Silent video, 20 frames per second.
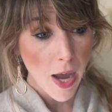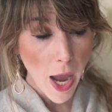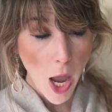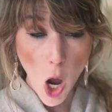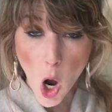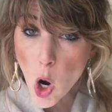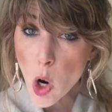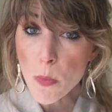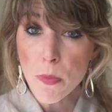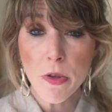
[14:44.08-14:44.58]
I
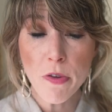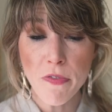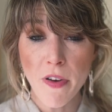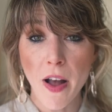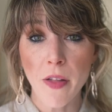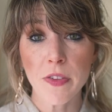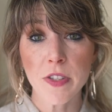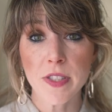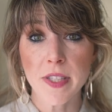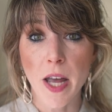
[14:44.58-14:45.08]
hope you
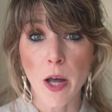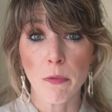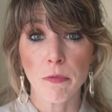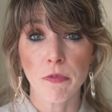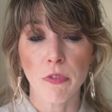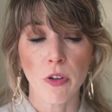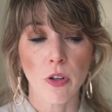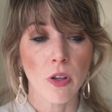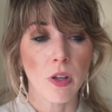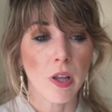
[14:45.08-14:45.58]
found this
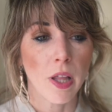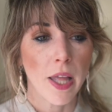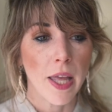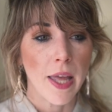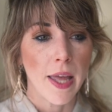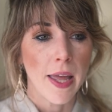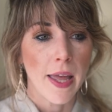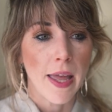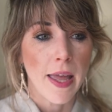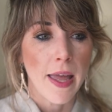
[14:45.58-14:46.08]
helpful.
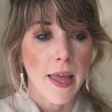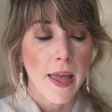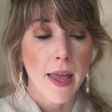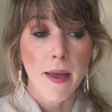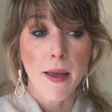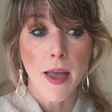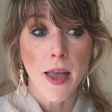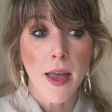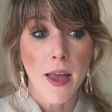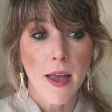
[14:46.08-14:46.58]

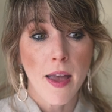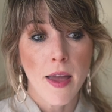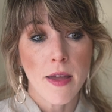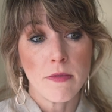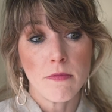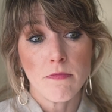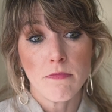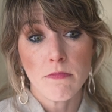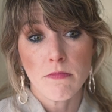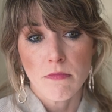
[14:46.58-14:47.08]

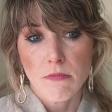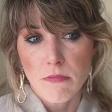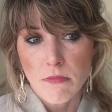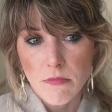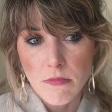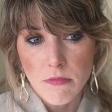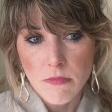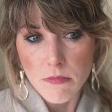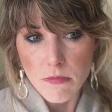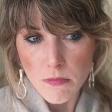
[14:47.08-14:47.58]
And
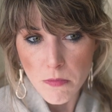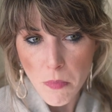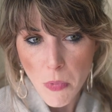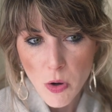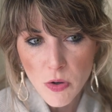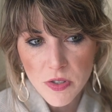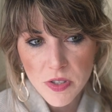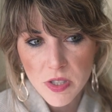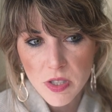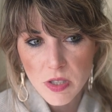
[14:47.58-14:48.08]

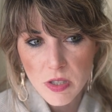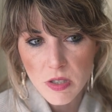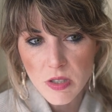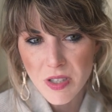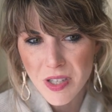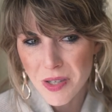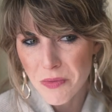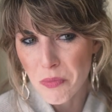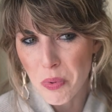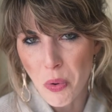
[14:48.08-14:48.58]
most
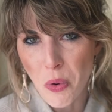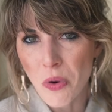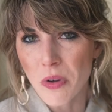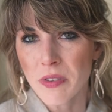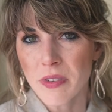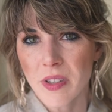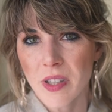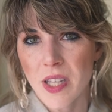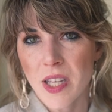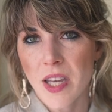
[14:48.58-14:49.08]

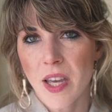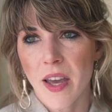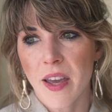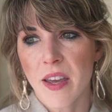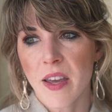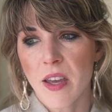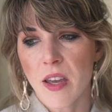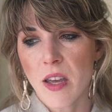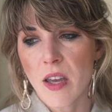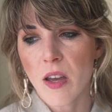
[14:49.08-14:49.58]
importantly,
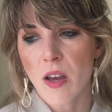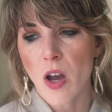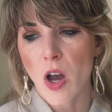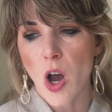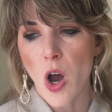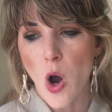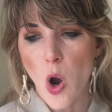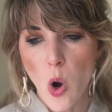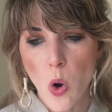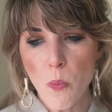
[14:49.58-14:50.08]
I
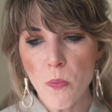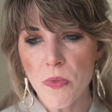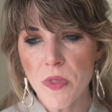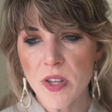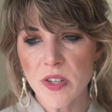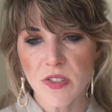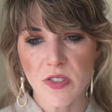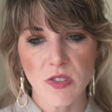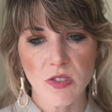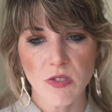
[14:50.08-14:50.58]
hope
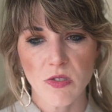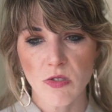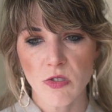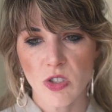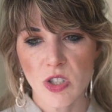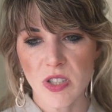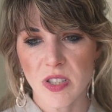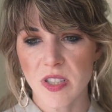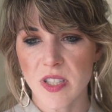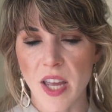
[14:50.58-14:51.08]
this
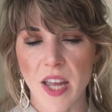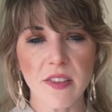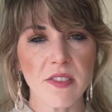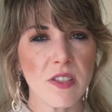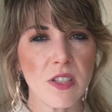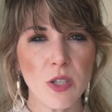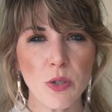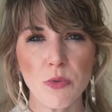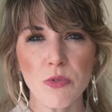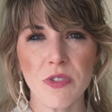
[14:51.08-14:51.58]
just gets
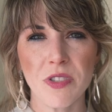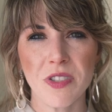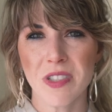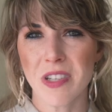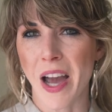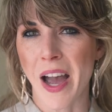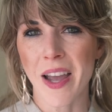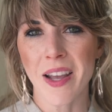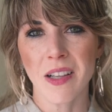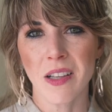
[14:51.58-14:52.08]
a new
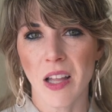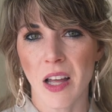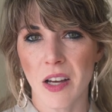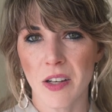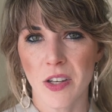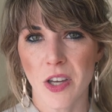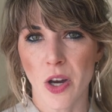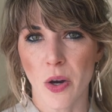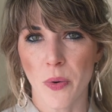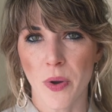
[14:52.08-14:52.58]

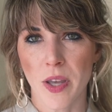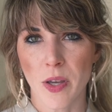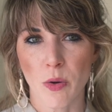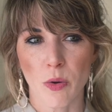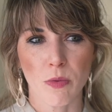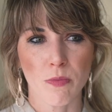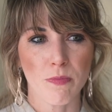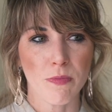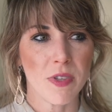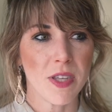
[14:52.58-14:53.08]
dialogue going,
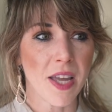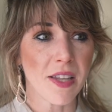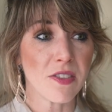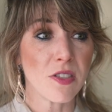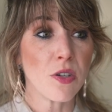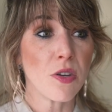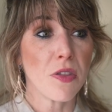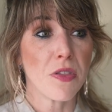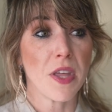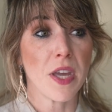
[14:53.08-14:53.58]
or
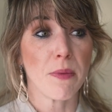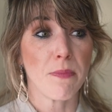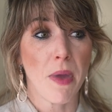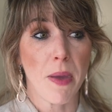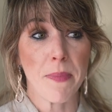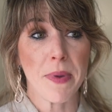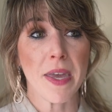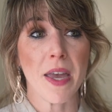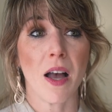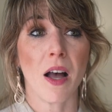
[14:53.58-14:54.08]
gets you to think
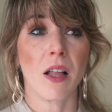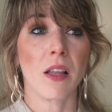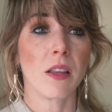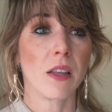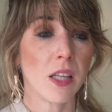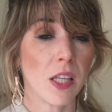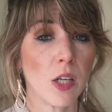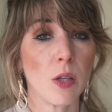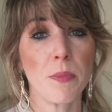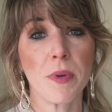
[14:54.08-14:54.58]
maybe a
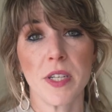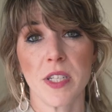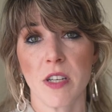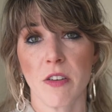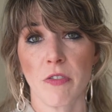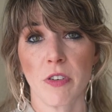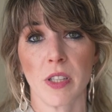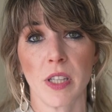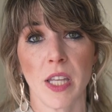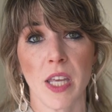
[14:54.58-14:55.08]
little bit
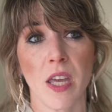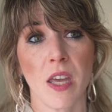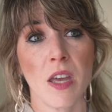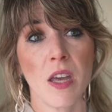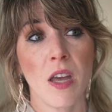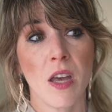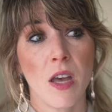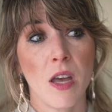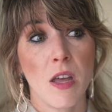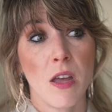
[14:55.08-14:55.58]

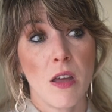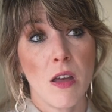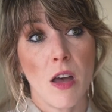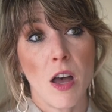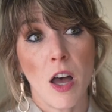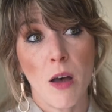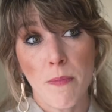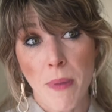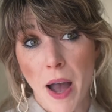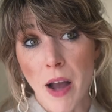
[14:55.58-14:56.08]
differently
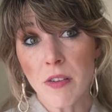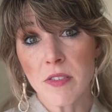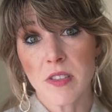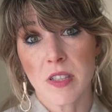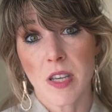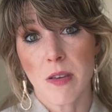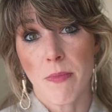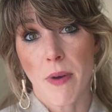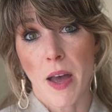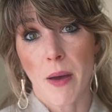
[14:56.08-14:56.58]
about
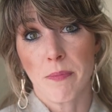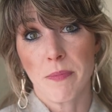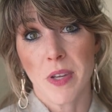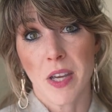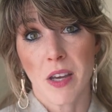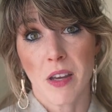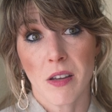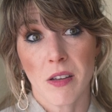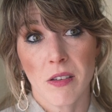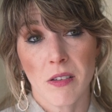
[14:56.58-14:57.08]
sleep
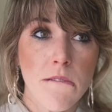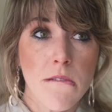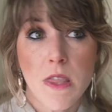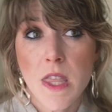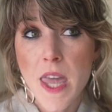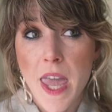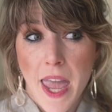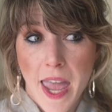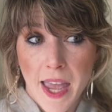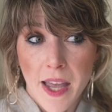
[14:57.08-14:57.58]
apnea.
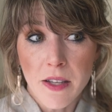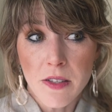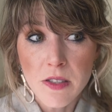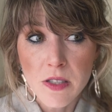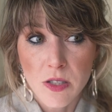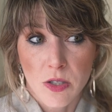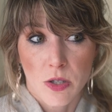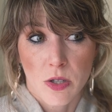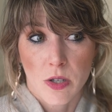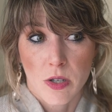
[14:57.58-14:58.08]
The
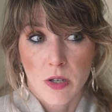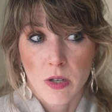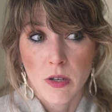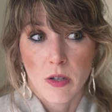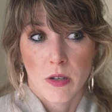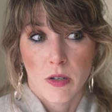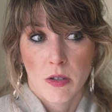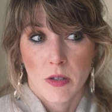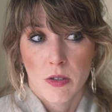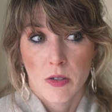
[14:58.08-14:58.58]

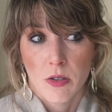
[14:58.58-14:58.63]
answer